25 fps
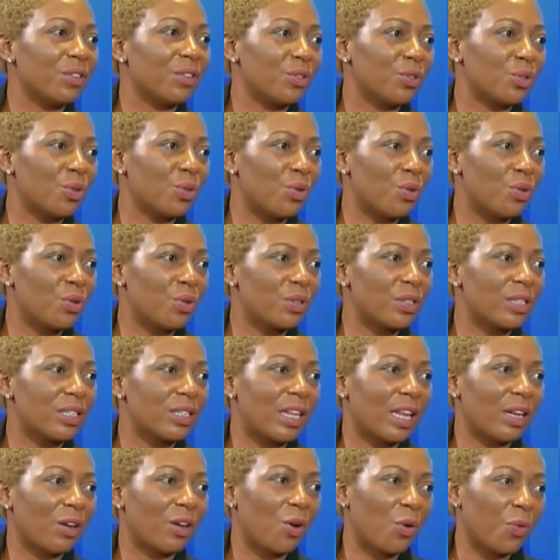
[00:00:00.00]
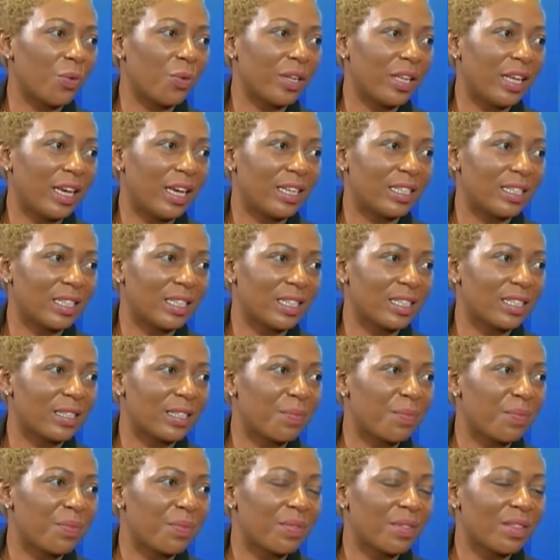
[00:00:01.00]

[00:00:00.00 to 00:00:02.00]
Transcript: the tools that already exist.